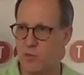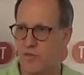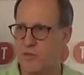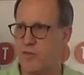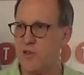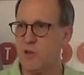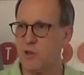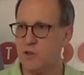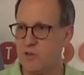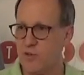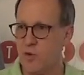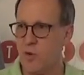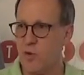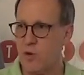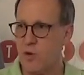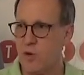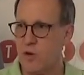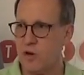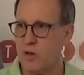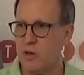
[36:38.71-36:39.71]
field of
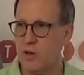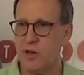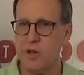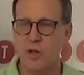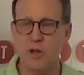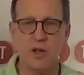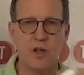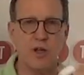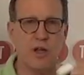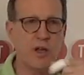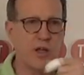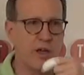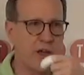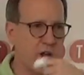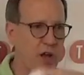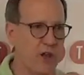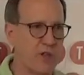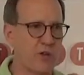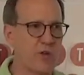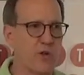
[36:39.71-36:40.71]
corn, and
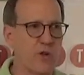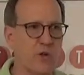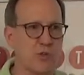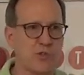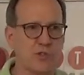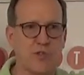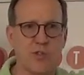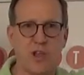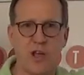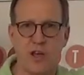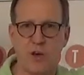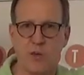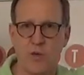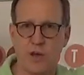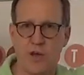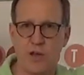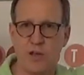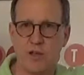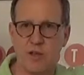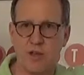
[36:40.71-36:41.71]
all the crows fly away.